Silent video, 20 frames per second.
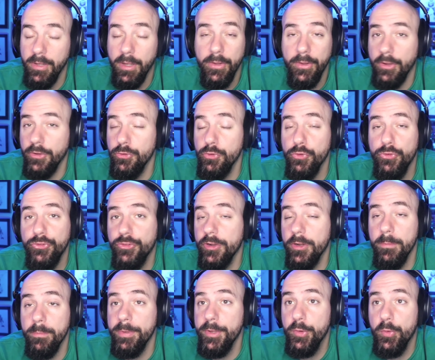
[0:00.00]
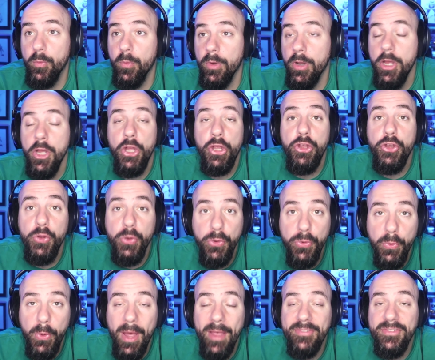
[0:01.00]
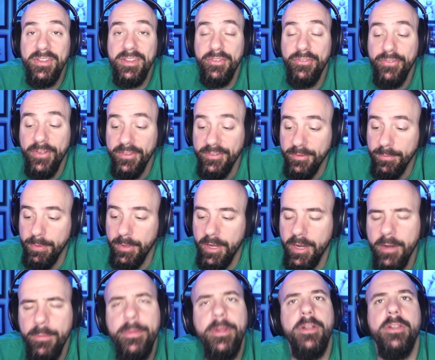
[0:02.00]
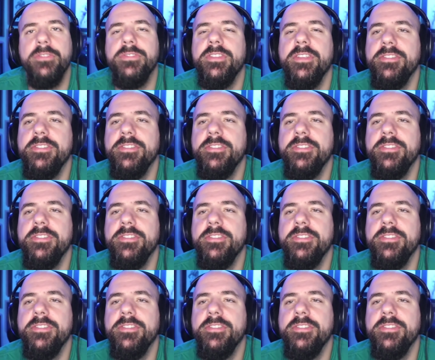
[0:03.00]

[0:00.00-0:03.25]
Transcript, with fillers: That you shouldn't be you as a defensive player. Hear me on it.